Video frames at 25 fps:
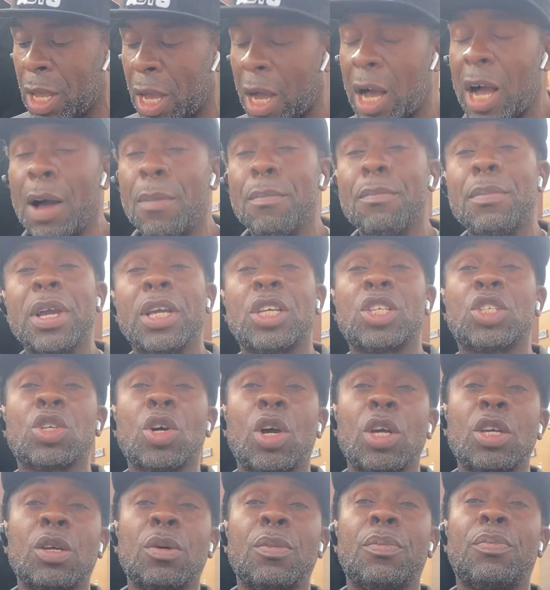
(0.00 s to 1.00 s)
uh, make
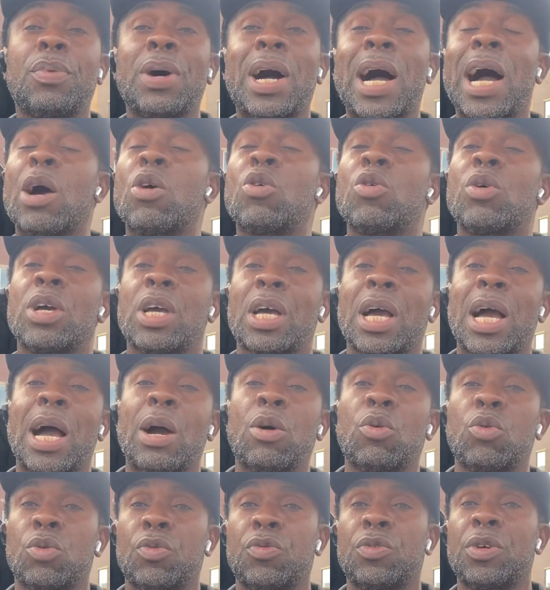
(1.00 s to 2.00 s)
sure you I will, I
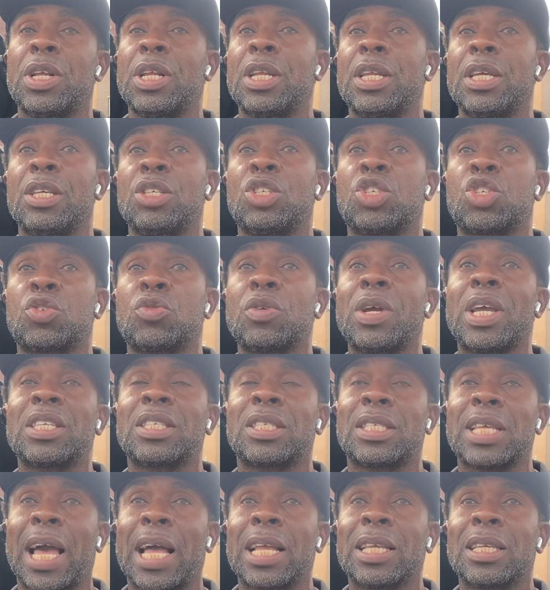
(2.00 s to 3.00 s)
will really stress
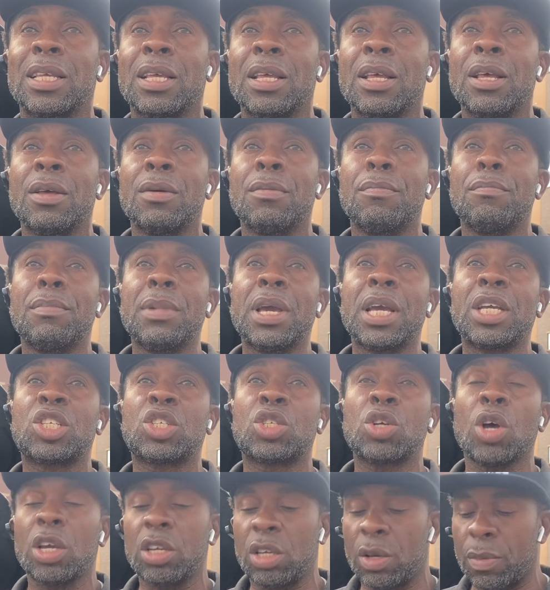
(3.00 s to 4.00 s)
that make
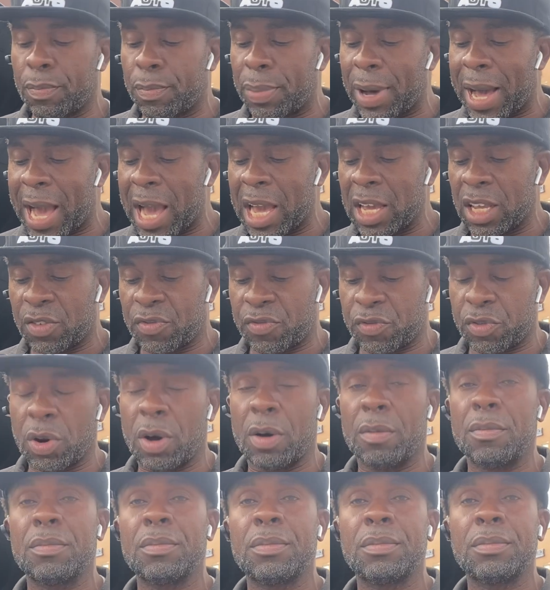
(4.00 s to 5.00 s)
sure you buy it
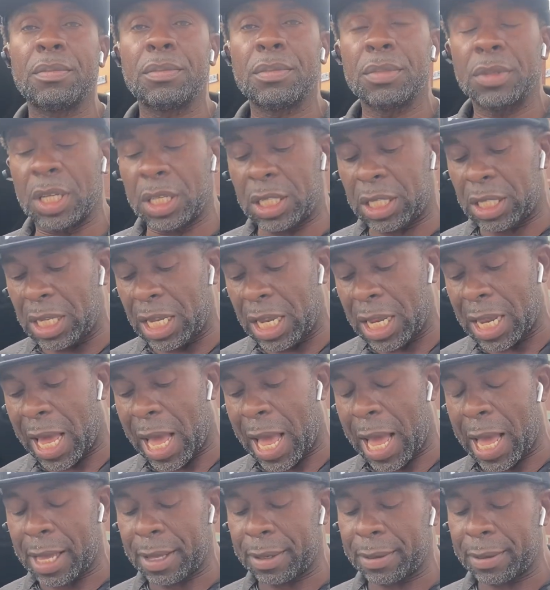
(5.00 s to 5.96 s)
from the dealer